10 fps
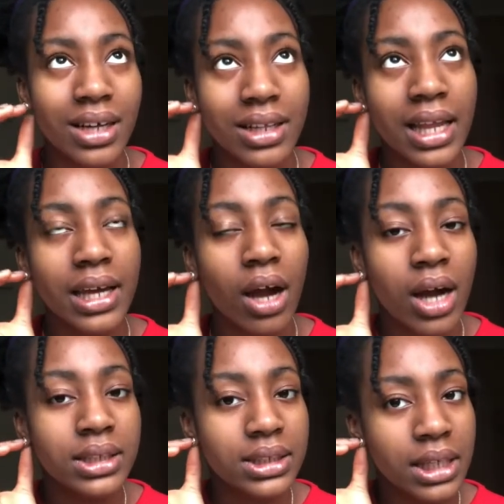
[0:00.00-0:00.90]
like
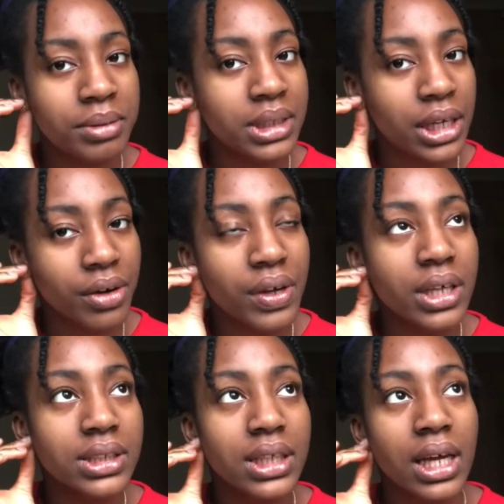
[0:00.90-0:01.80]
heart-shaped
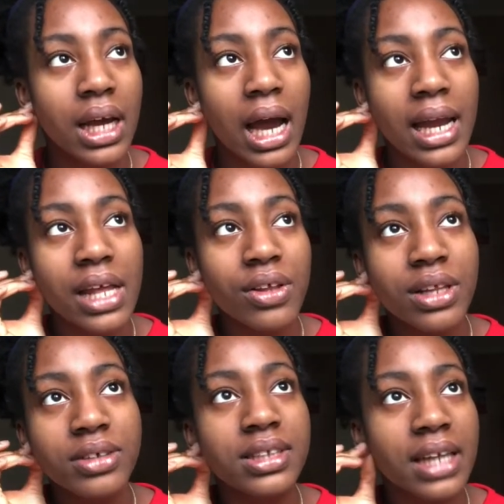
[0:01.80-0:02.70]
earrings, and I thought
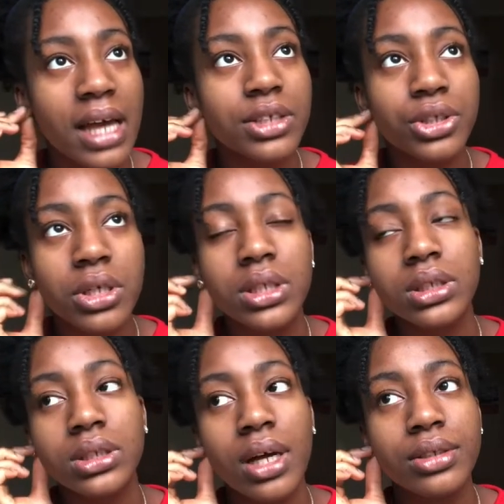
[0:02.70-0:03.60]
that was a nice
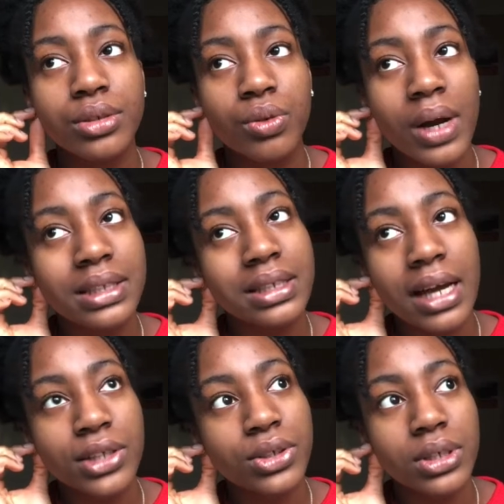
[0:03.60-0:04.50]
touch. That was quite a
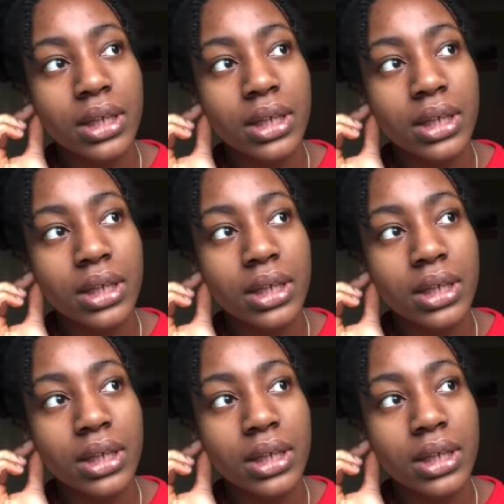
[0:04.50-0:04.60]
nice touch.